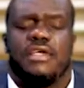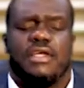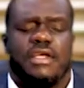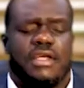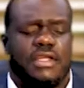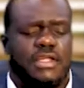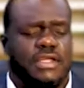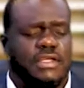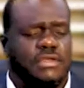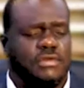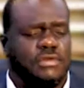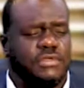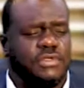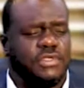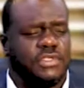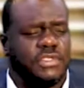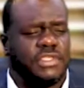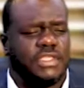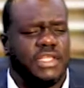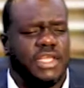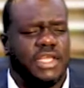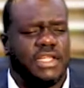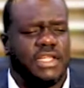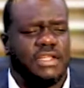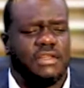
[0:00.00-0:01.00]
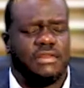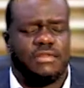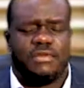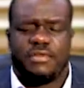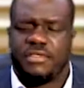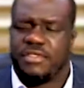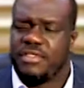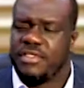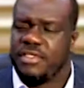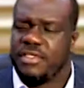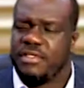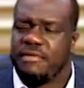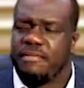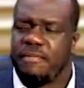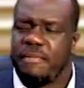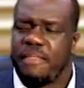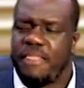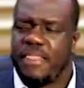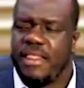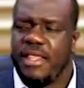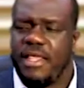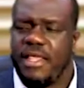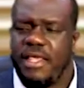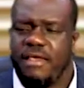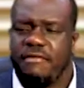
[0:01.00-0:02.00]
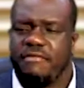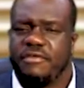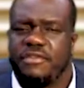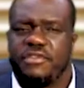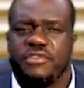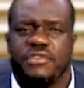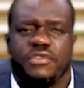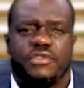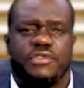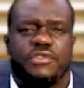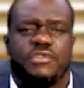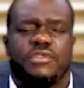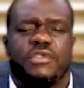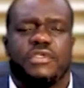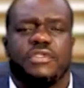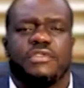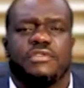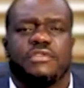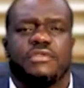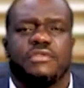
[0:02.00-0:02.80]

And then you just hear the Lord say, give it to Susan.